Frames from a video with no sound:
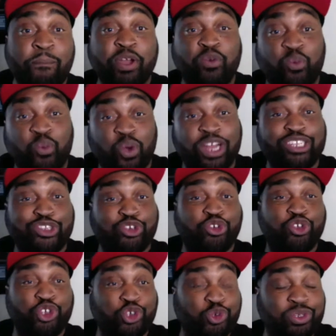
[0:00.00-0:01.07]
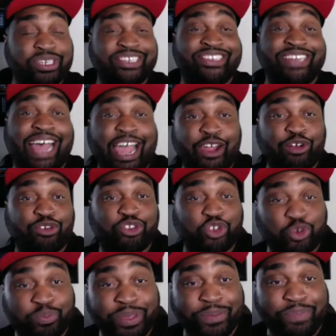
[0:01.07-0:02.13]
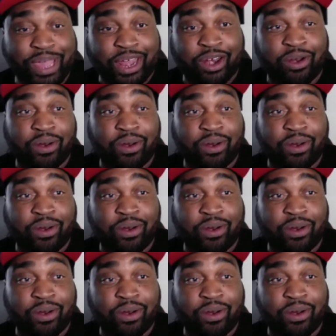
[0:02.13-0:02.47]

But what do you desire to be better?